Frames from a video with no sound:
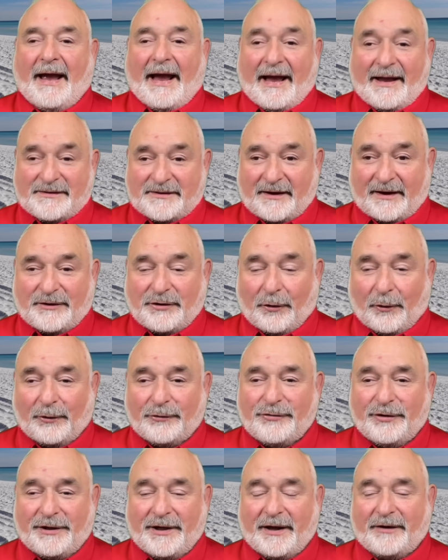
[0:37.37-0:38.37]
As I
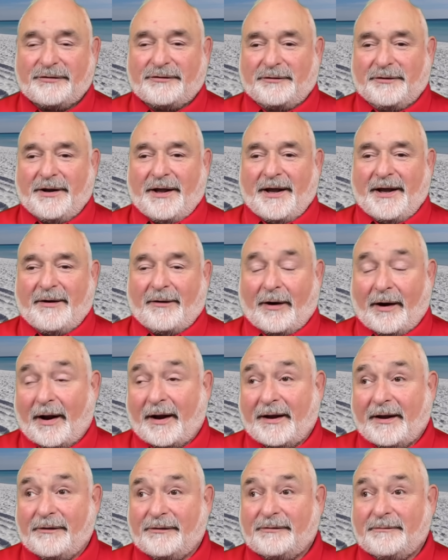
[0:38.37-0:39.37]
told you yesterday, or
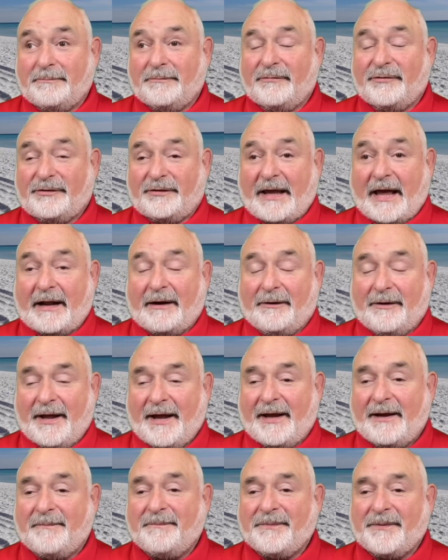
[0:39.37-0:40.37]
I guess
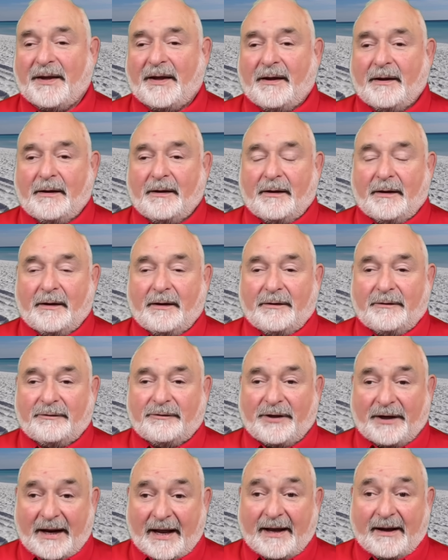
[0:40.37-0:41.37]
Saturday,
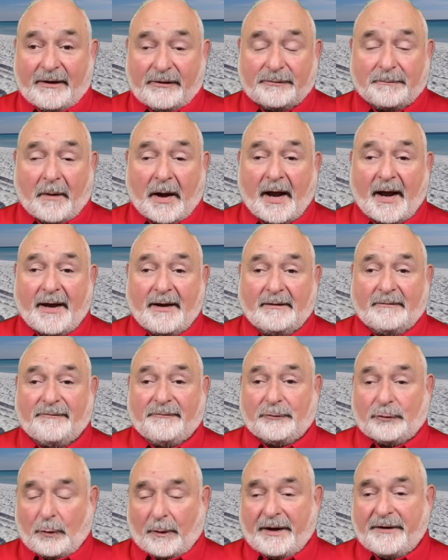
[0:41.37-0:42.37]
today is my
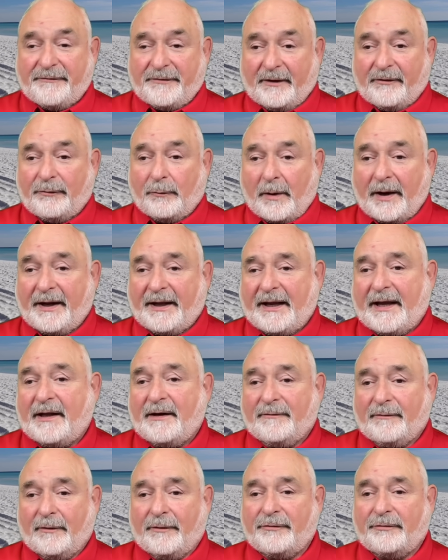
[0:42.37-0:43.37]
25th wedding
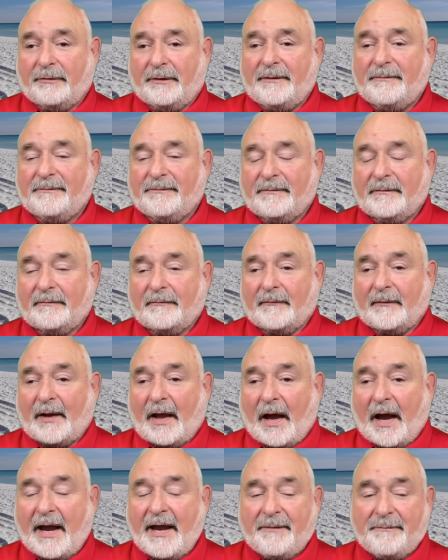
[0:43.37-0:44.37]
anniversary.
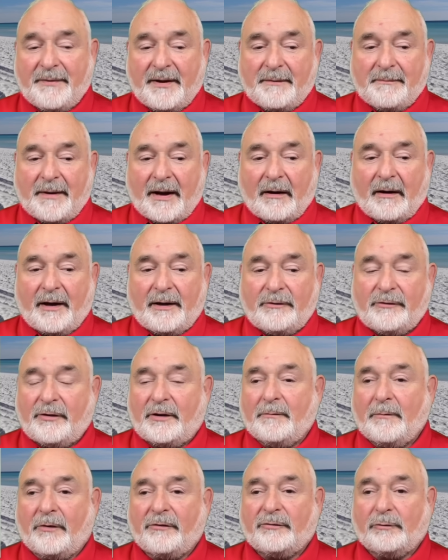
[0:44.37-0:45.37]
I have been married
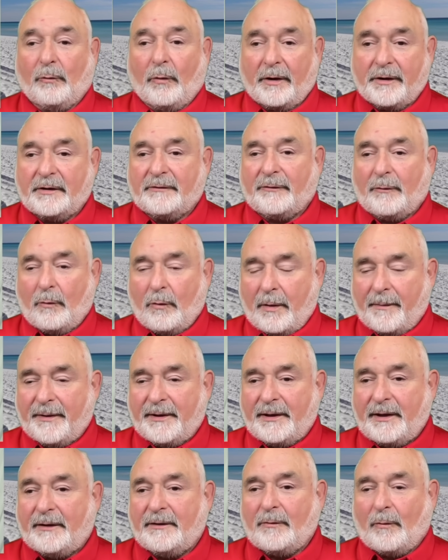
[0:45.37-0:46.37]
to the most wonderful
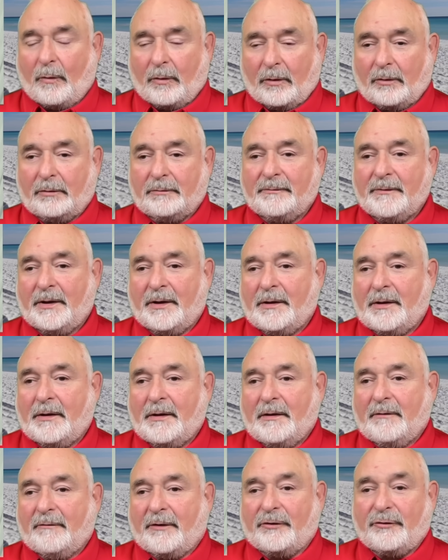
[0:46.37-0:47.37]
woman in the world
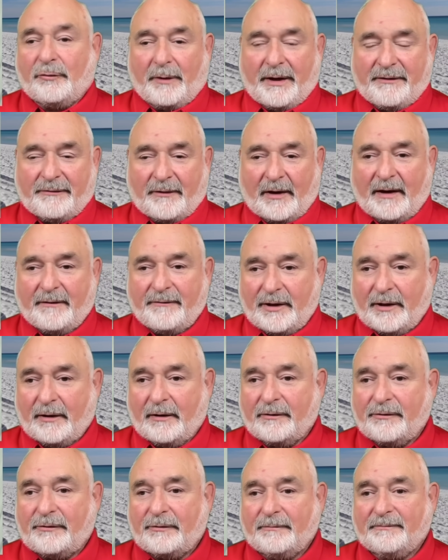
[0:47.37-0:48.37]
for 25
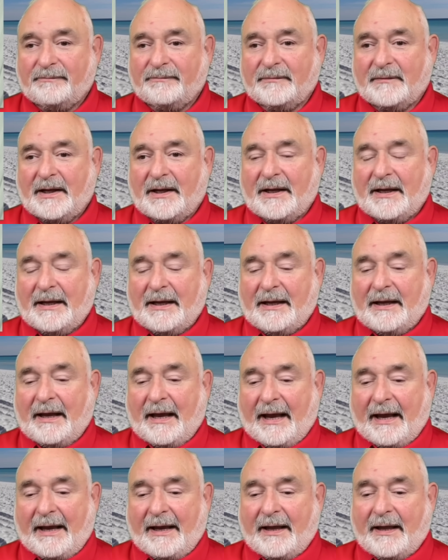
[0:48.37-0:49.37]
years.
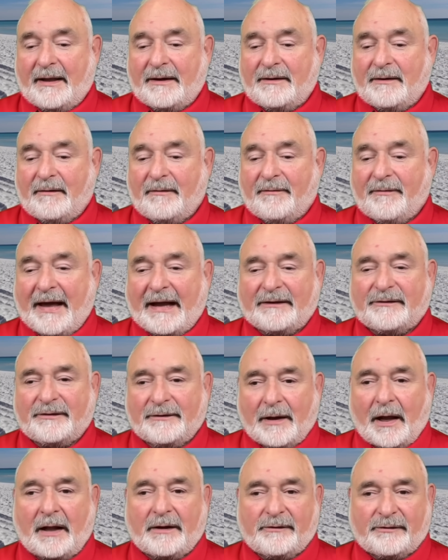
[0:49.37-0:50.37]
And that's
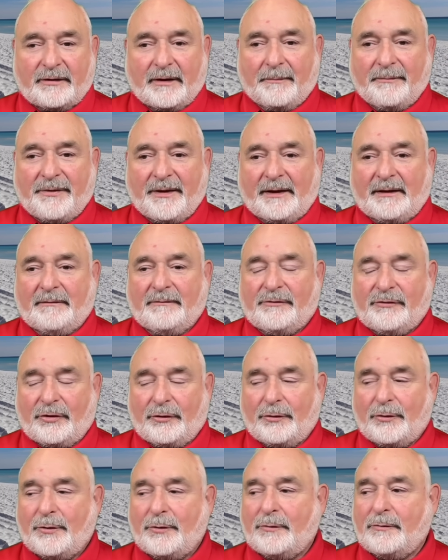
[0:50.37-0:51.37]
not something
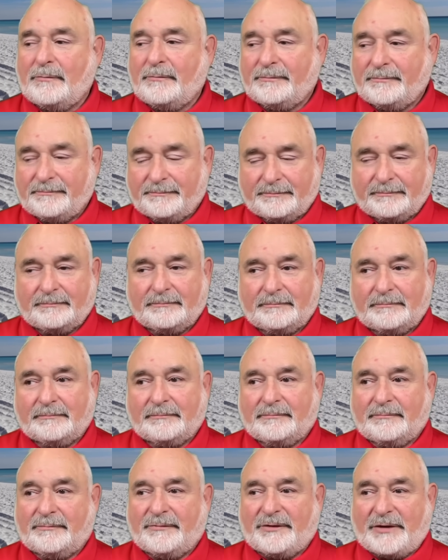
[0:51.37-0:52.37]
to
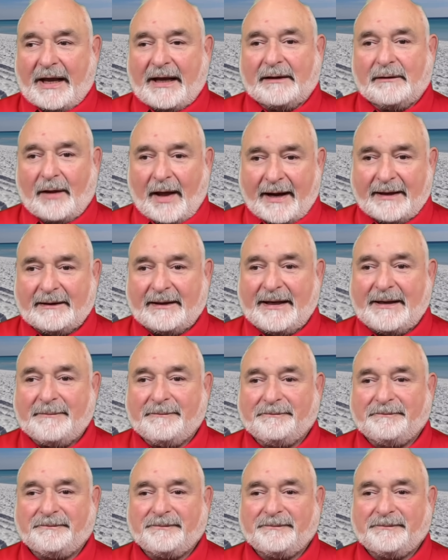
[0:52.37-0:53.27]
take lightly.